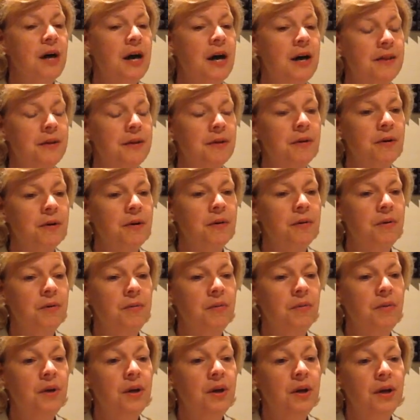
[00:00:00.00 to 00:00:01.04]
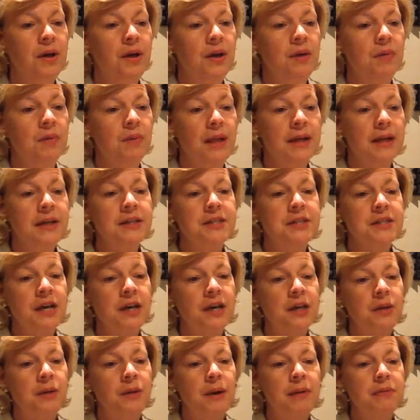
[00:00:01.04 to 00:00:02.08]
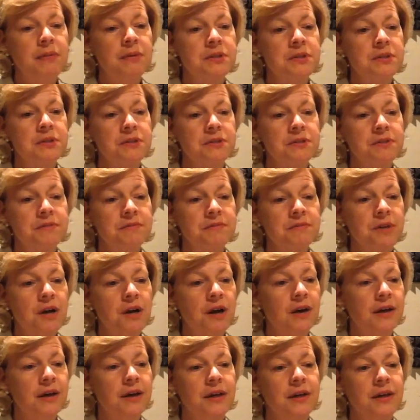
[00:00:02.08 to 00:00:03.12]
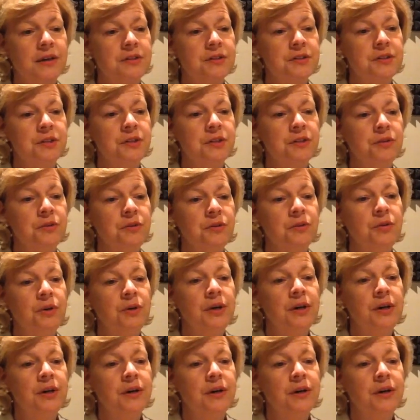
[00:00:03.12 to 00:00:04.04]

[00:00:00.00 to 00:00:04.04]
on their own. Well, I can tell you I was talking to